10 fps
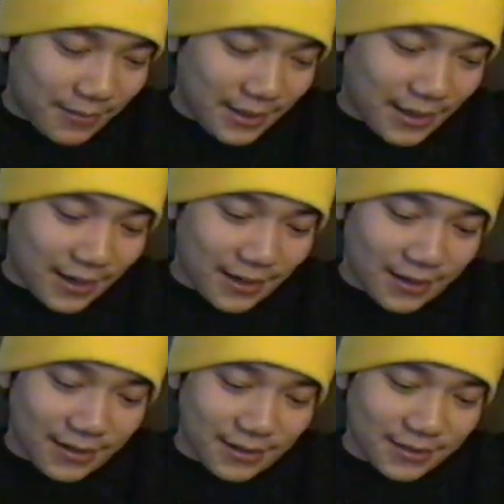
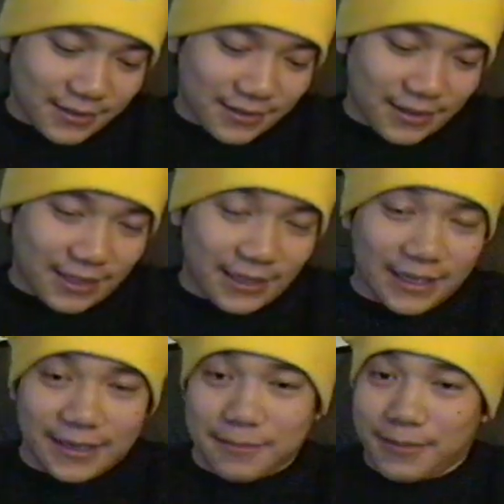because he
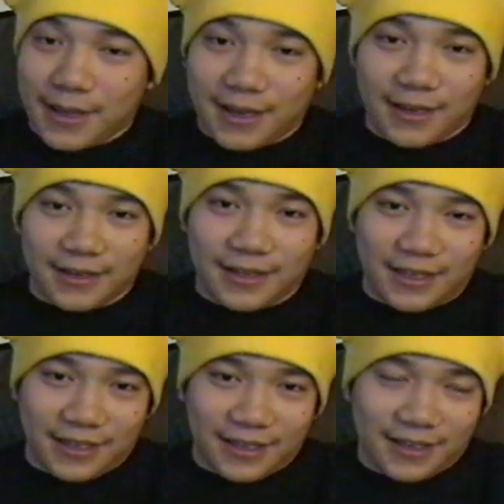didn't pay
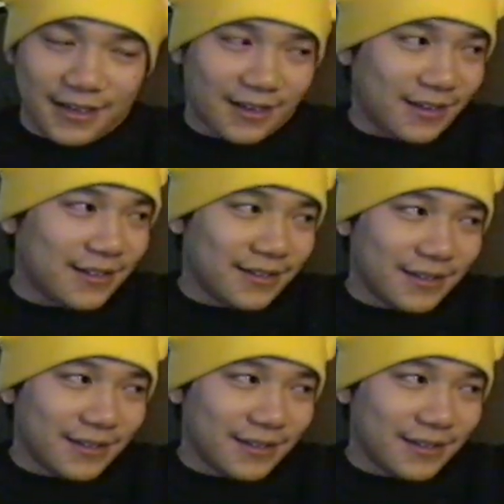the